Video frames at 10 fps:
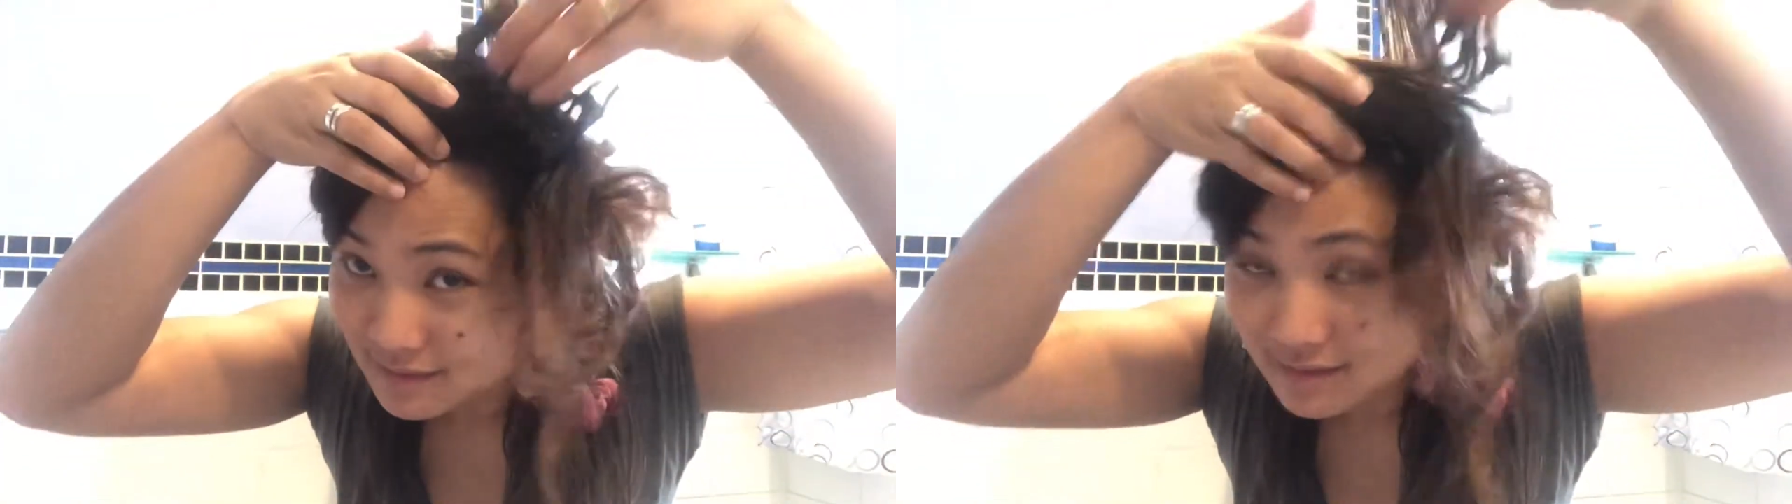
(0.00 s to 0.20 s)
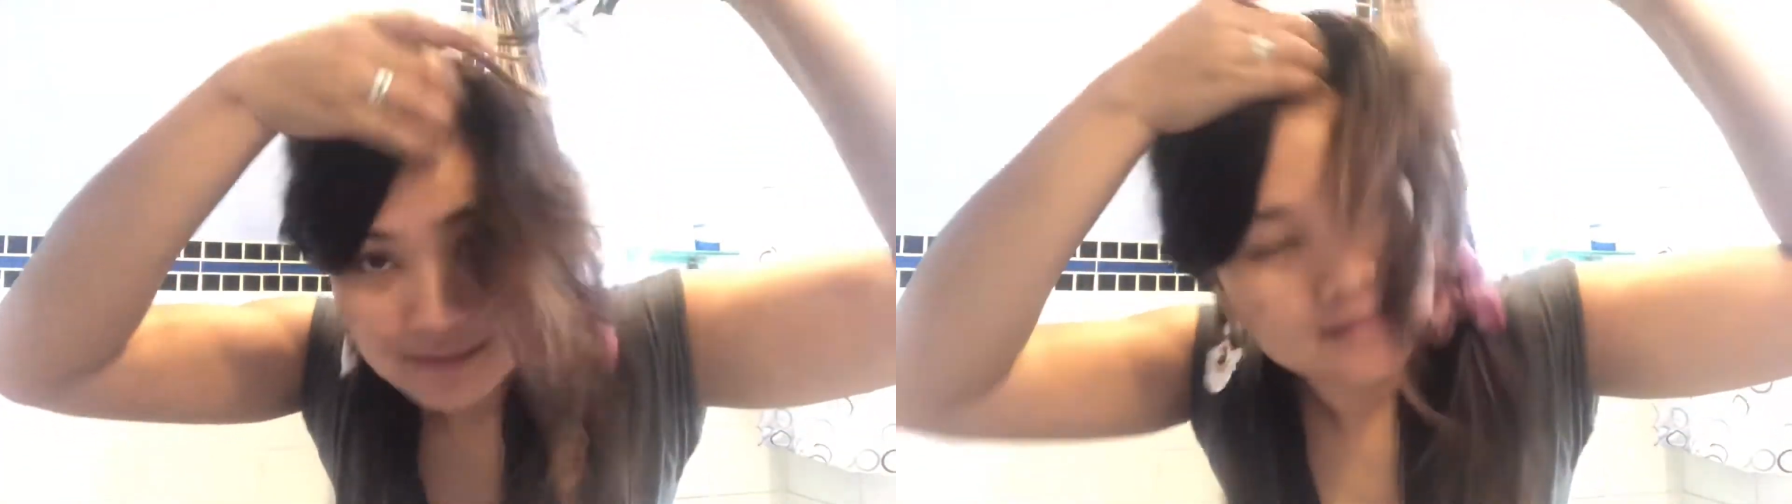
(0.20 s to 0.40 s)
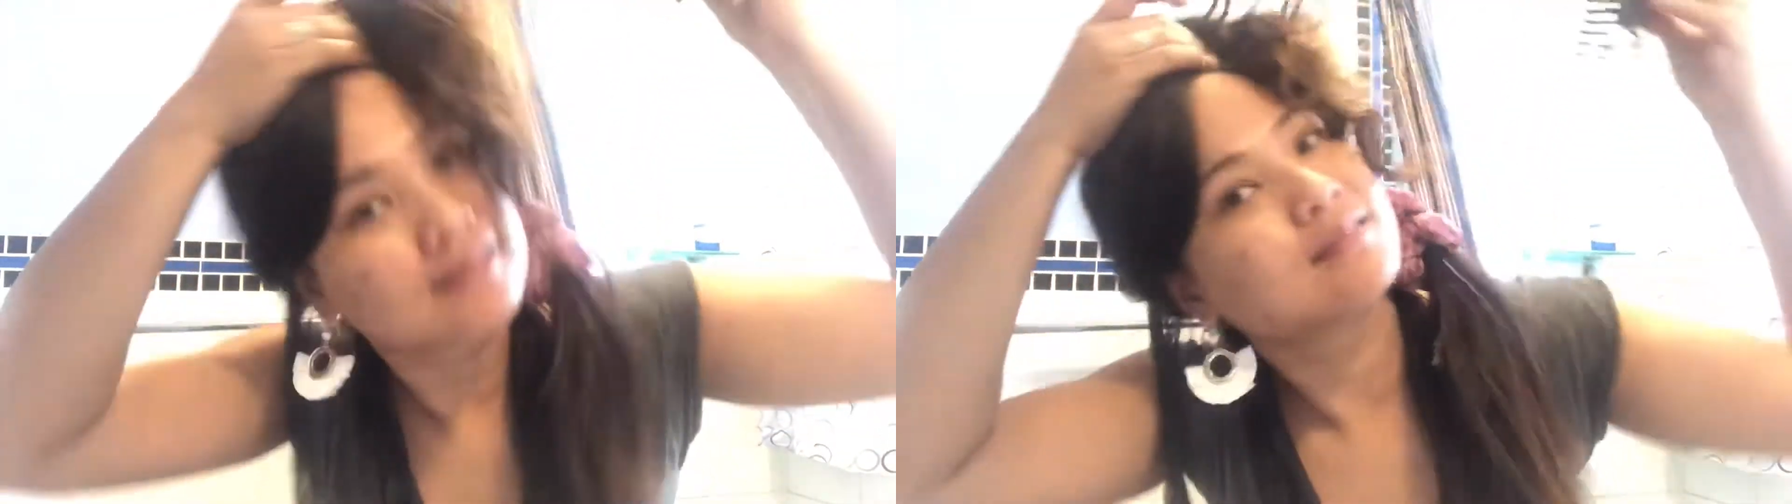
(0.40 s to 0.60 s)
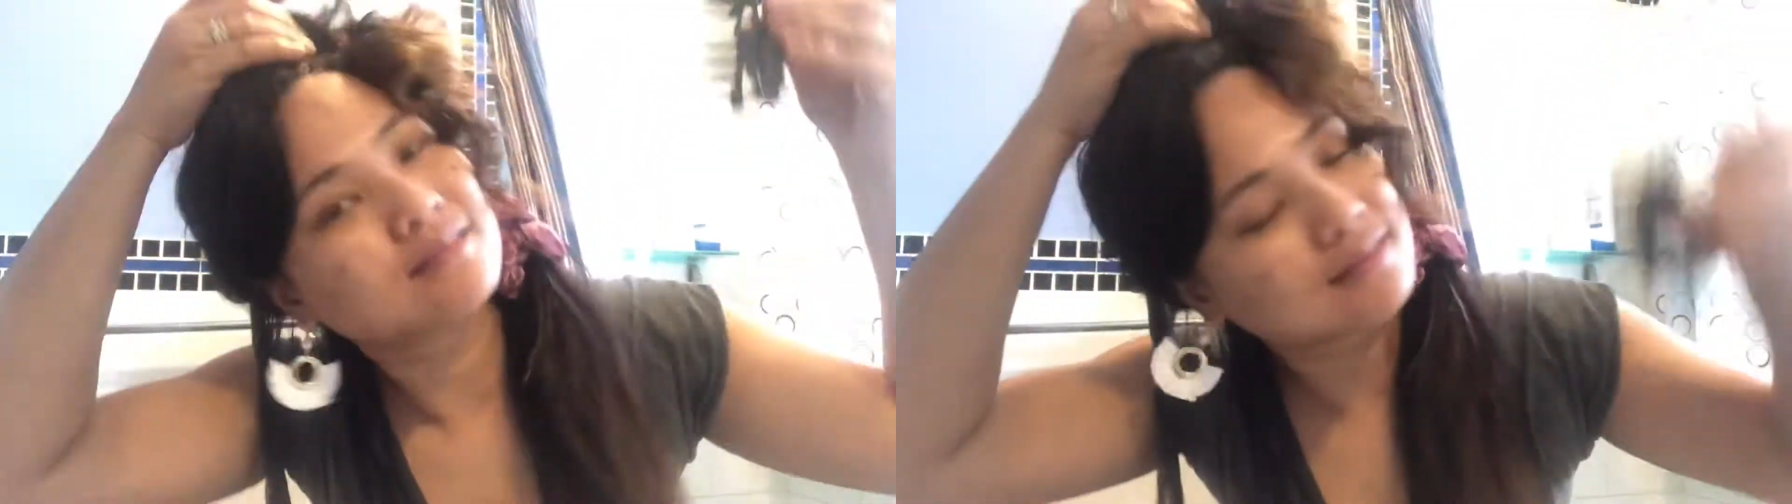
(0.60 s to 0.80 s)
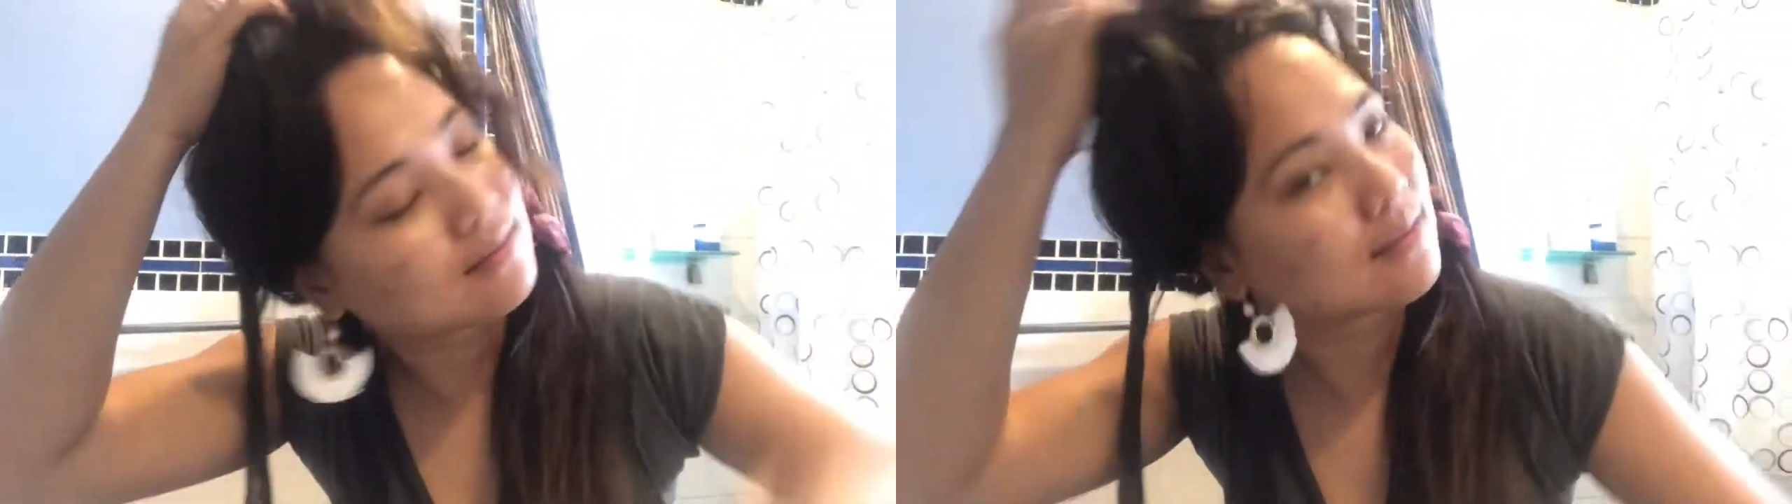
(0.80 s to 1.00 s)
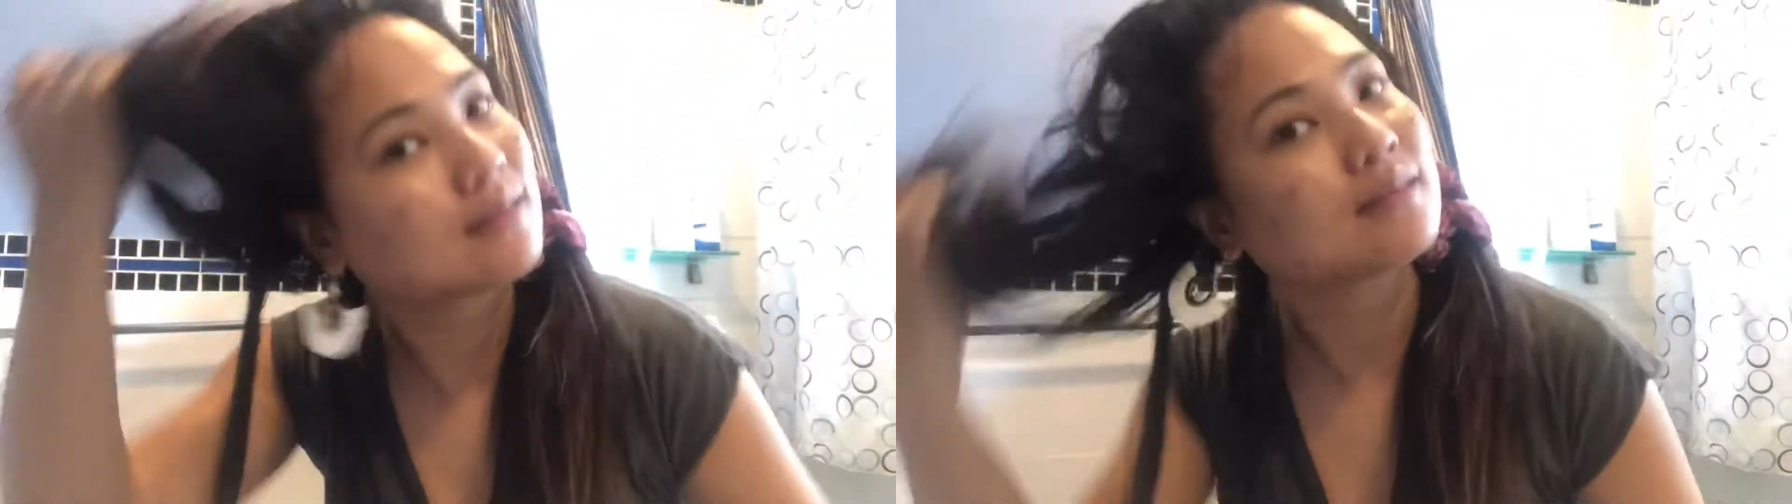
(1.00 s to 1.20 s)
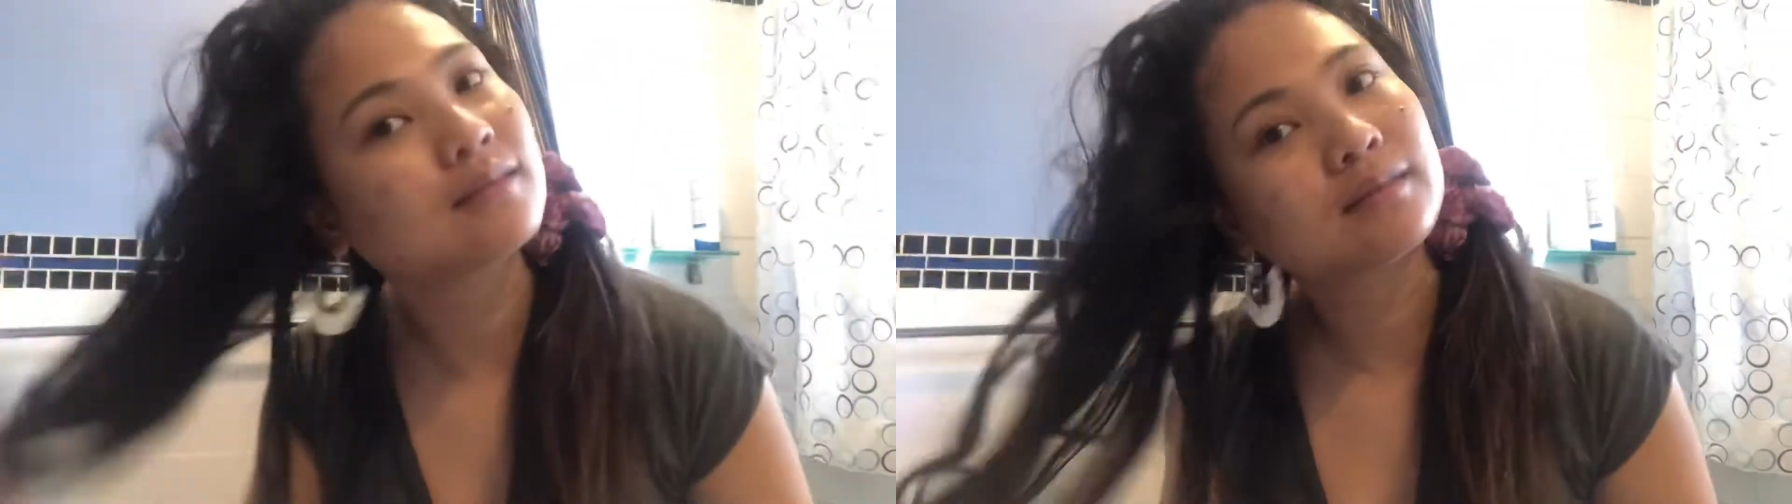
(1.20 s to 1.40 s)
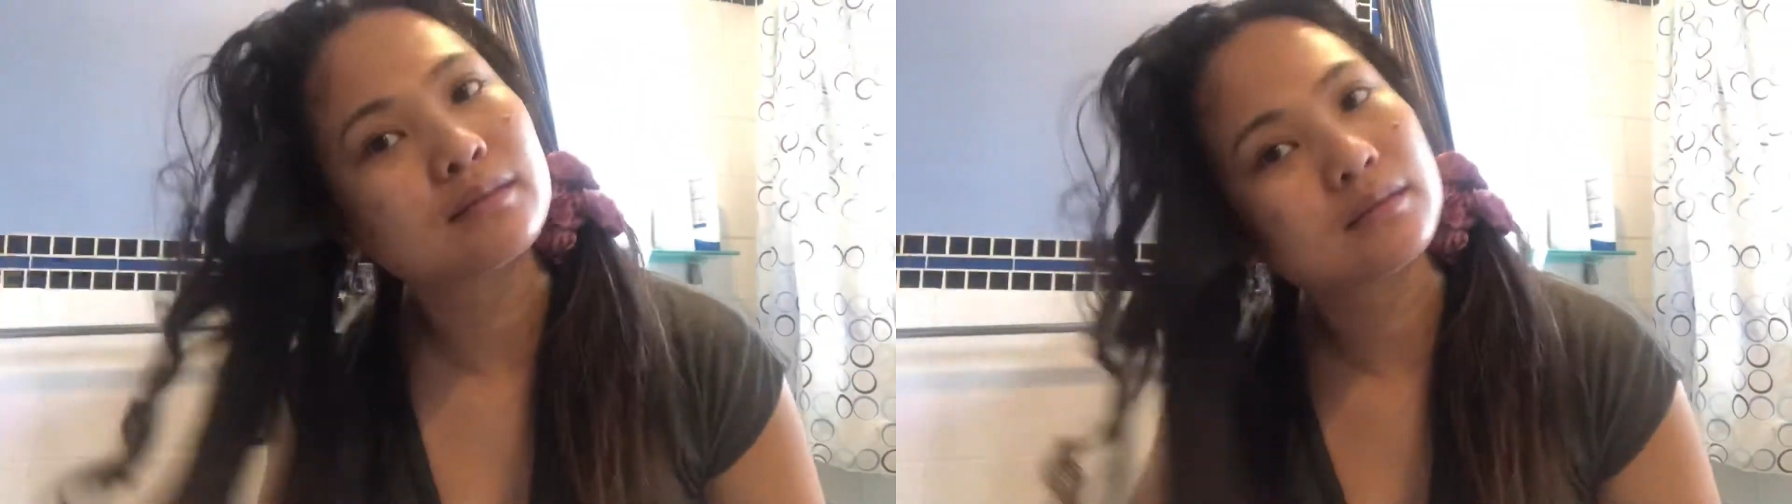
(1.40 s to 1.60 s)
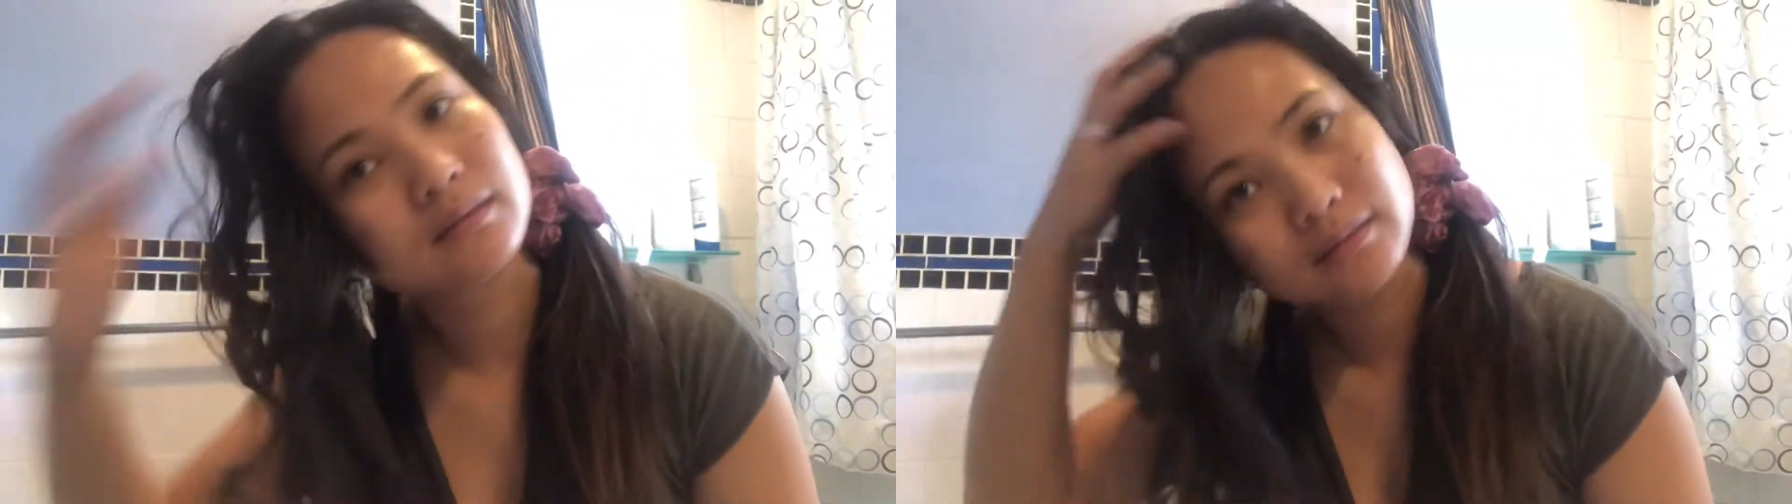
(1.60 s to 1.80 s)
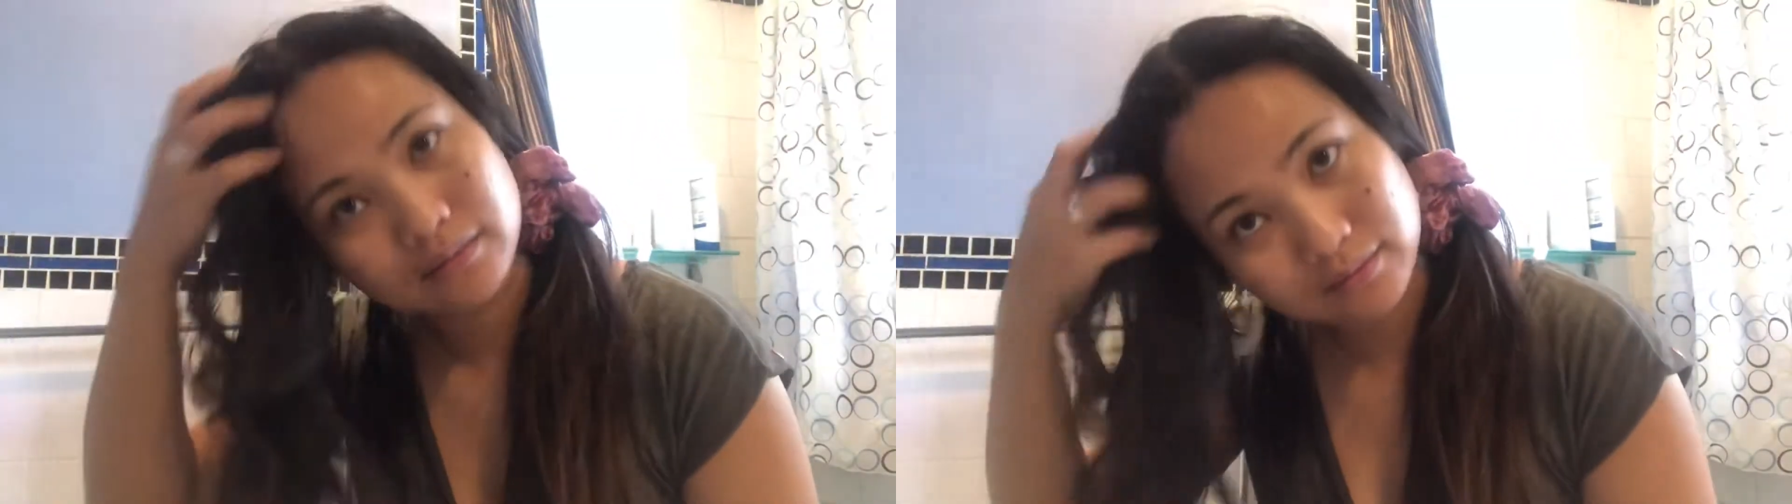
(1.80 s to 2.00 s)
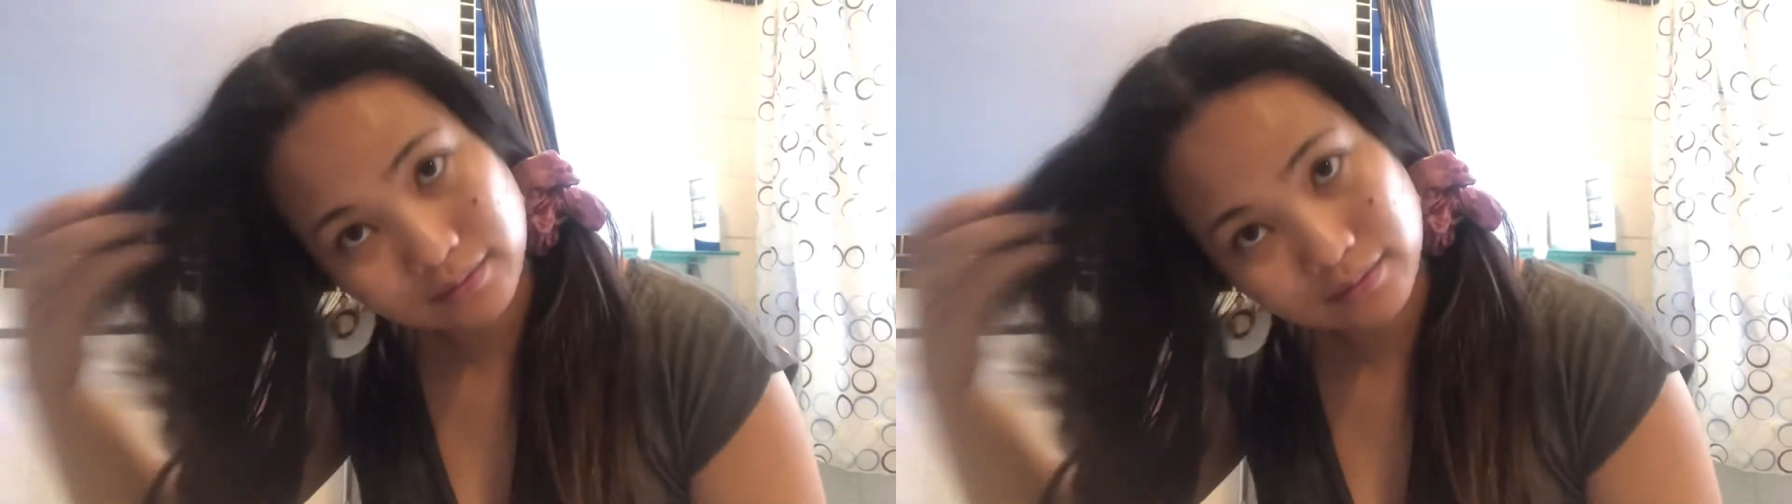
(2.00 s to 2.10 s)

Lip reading: until you finish the